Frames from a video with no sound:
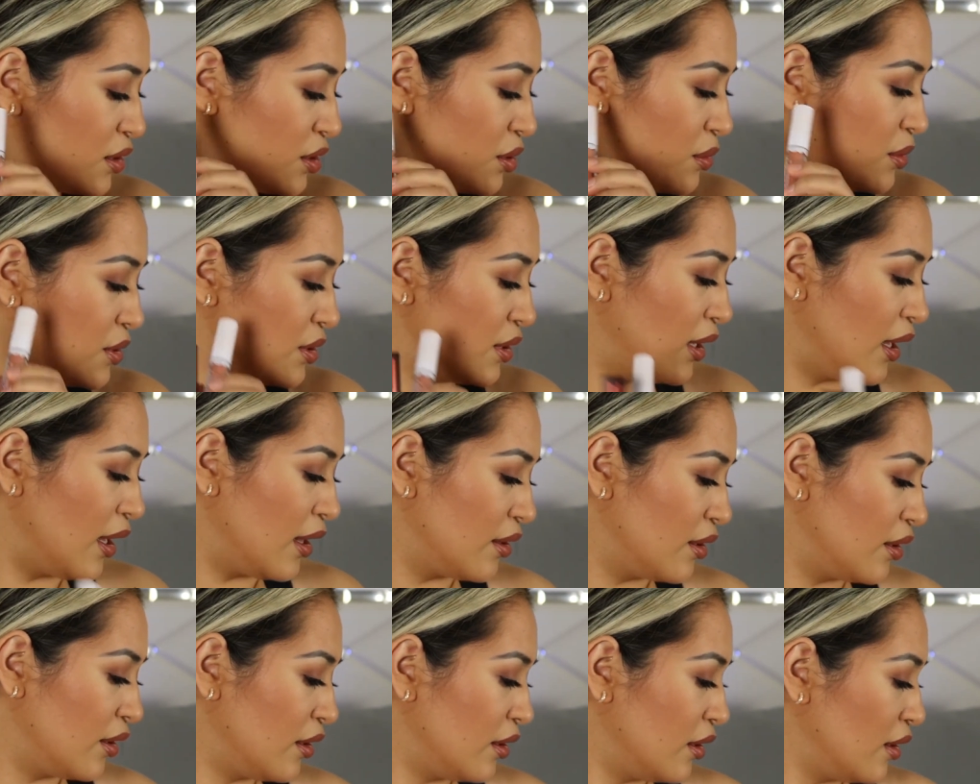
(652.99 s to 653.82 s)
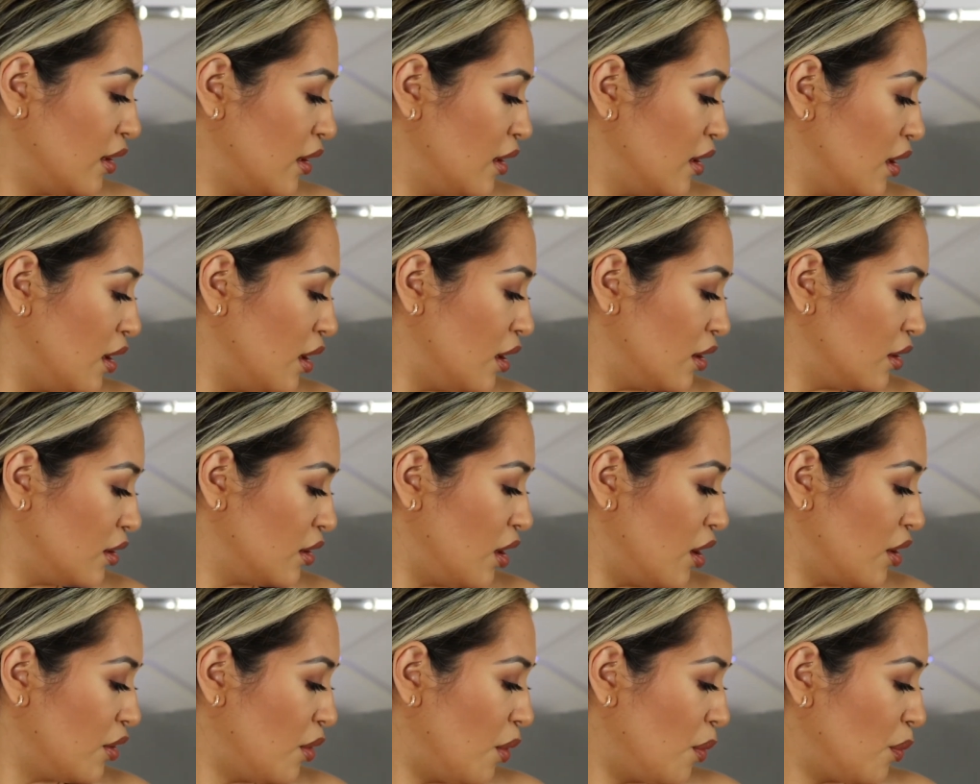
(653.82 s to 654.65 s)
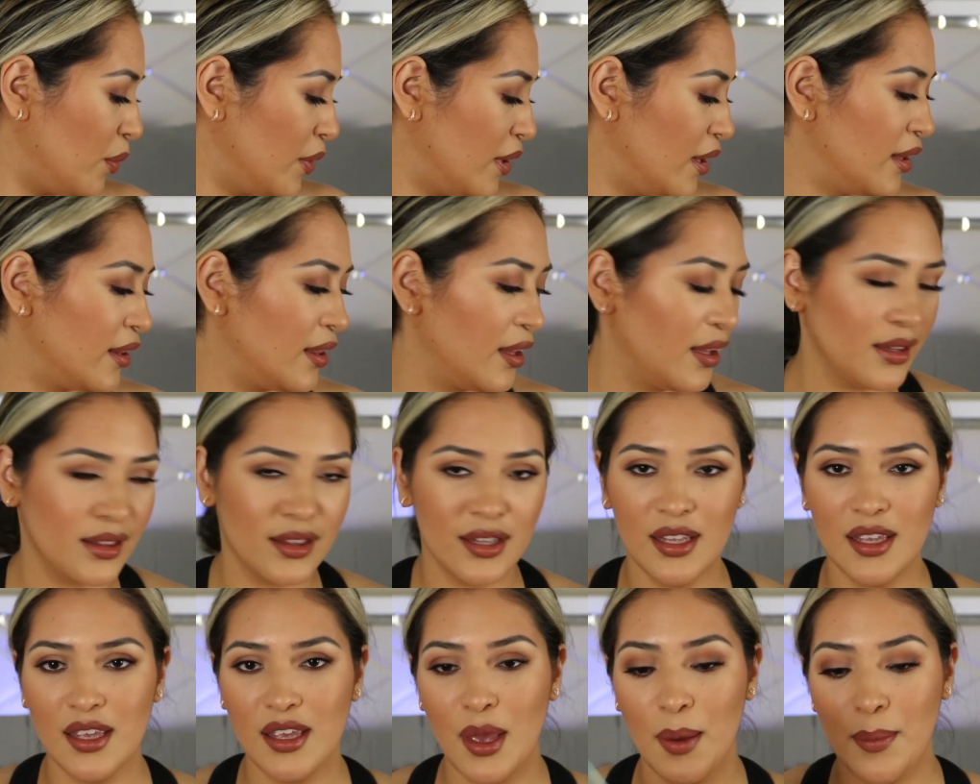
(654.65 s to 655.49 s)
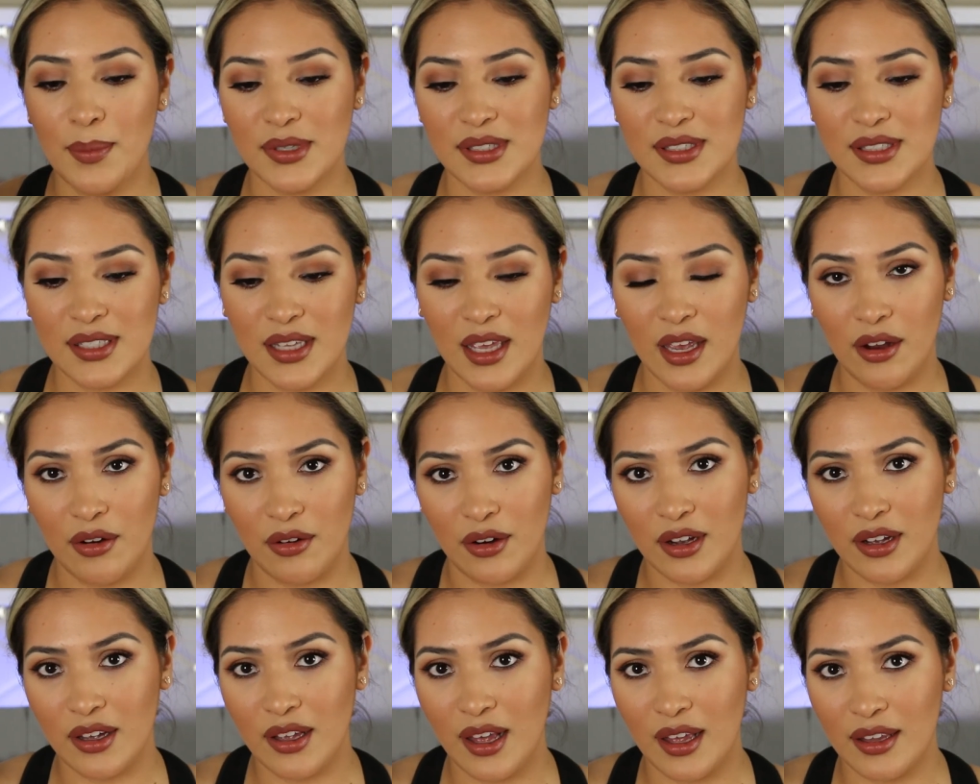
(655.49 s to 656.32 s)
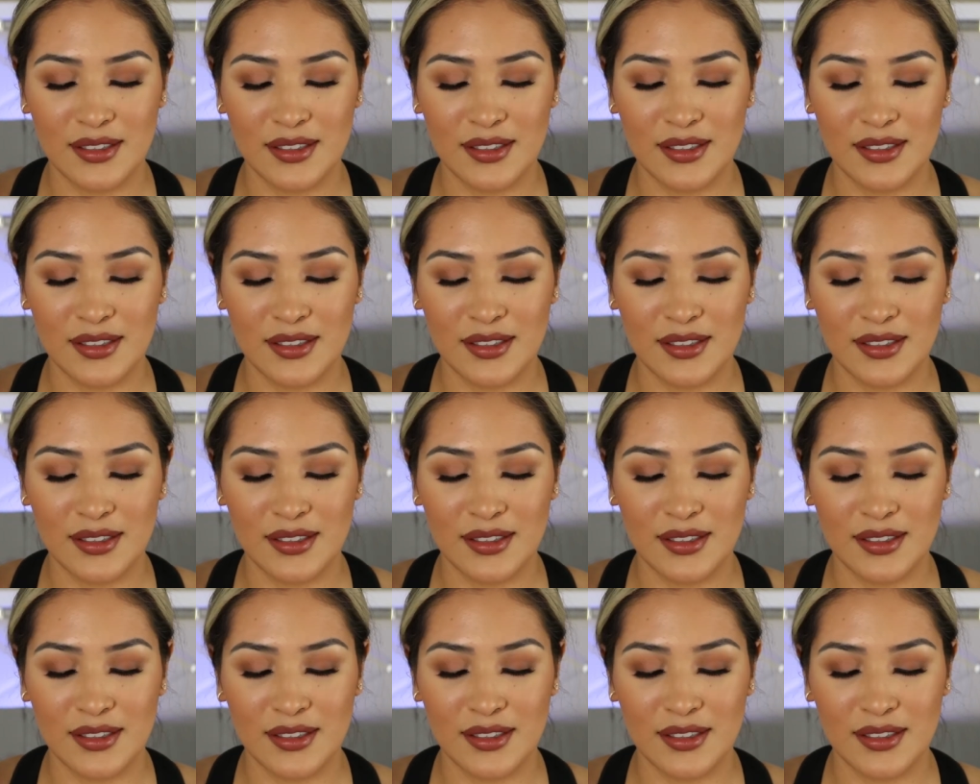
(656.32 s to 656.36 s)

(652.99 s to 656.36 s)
two together, along with the mascara.